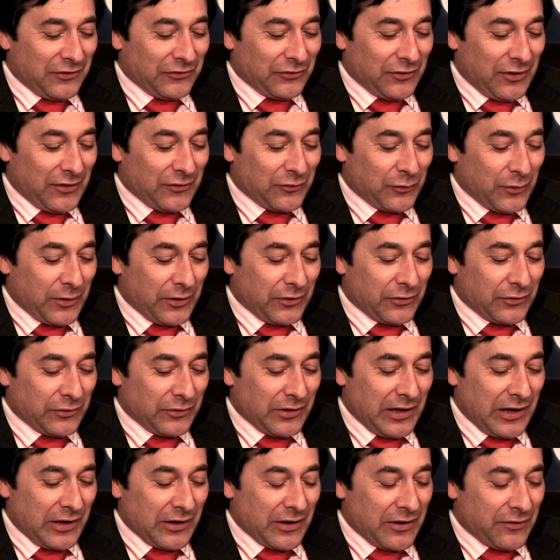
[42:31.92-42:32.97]
software to
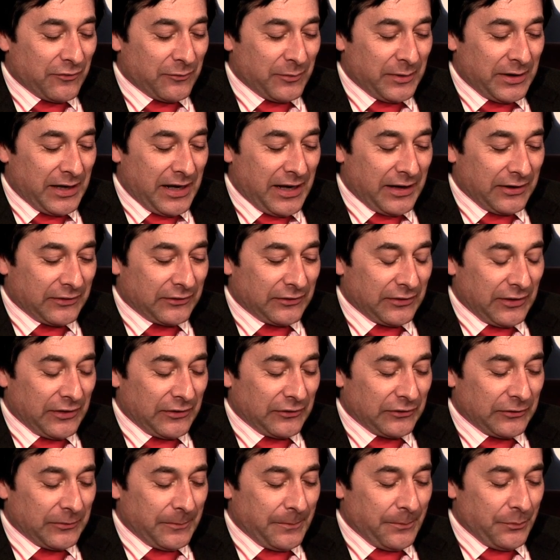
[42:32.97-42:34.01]
allow government
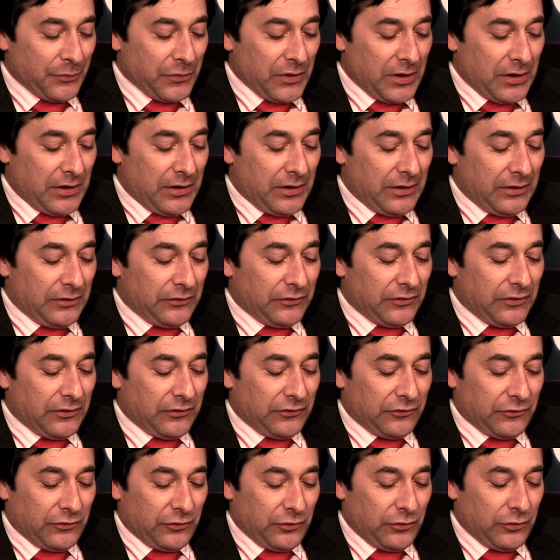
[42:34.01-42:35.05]
access. Is
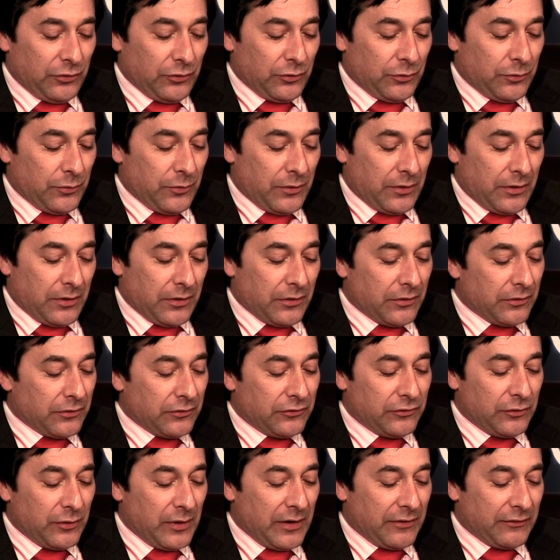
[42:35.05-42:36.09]
this true? Are,
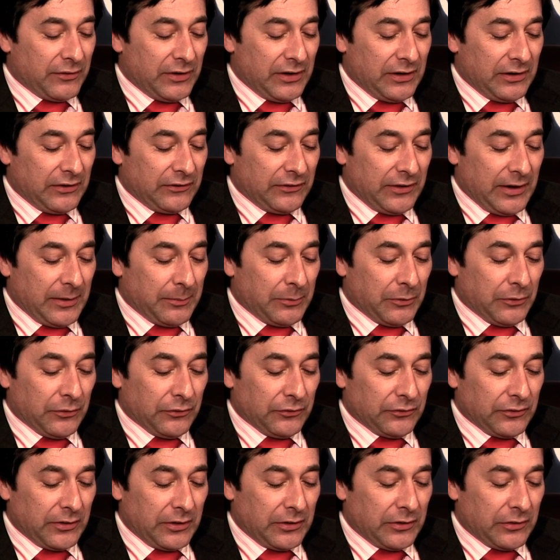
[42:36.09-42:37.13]
do you have any
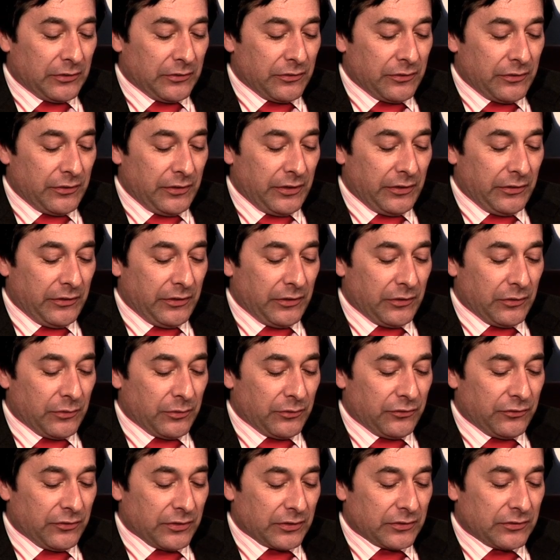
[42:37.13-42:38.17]
examples? And are there any legal
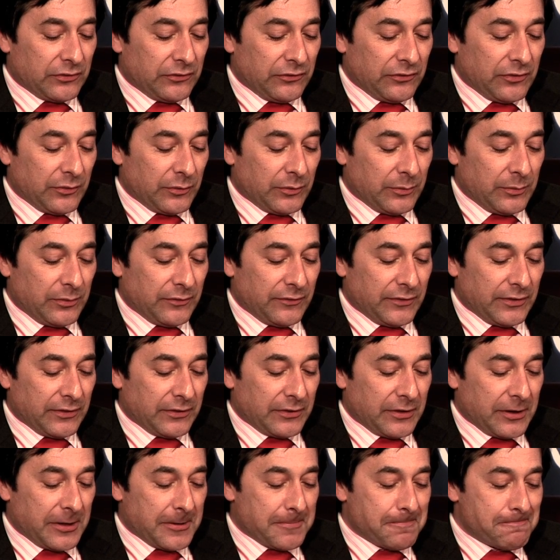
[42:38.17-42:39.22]
restrictions that would
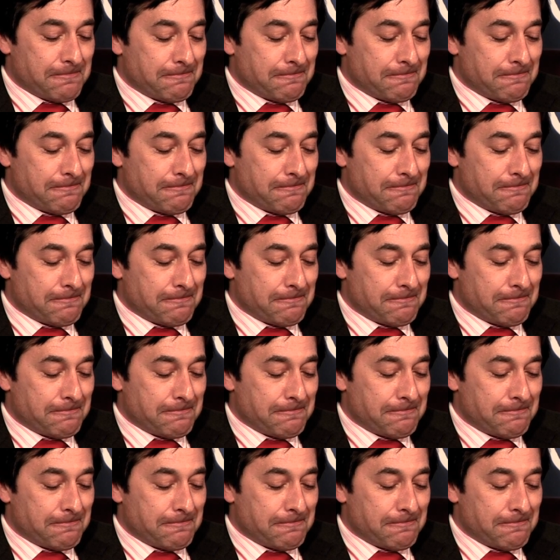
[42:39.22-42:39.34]
prevent that?